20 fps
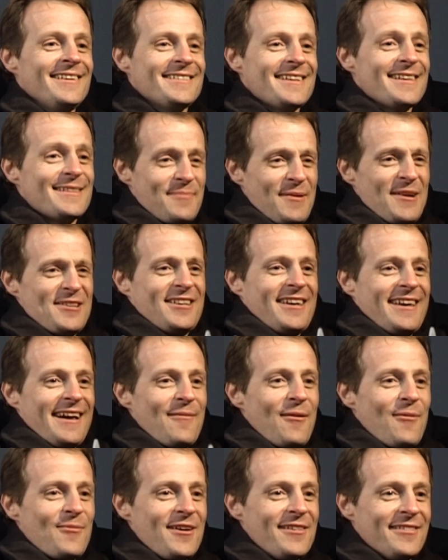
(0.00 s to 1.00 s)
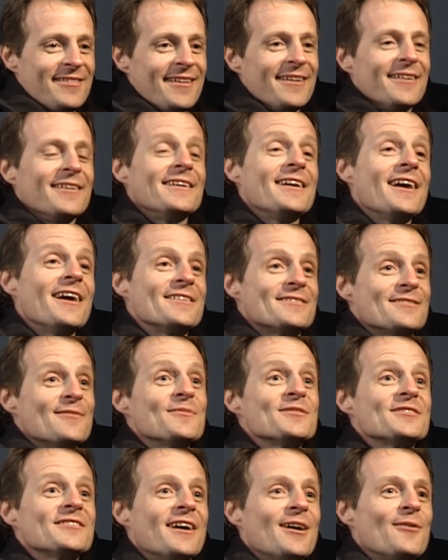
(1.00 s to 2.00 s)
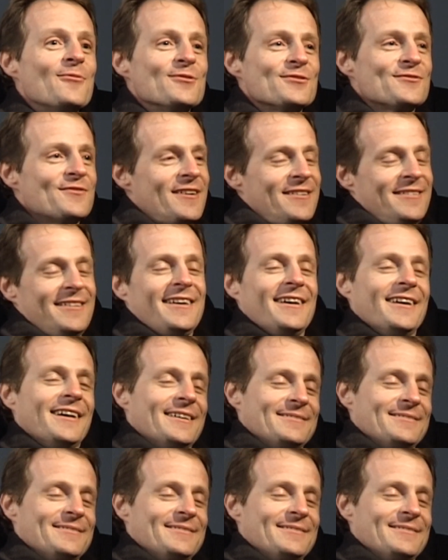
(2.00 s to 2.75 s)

that the best you can come up with? Yes, I'm a Star Wars fan. There you go.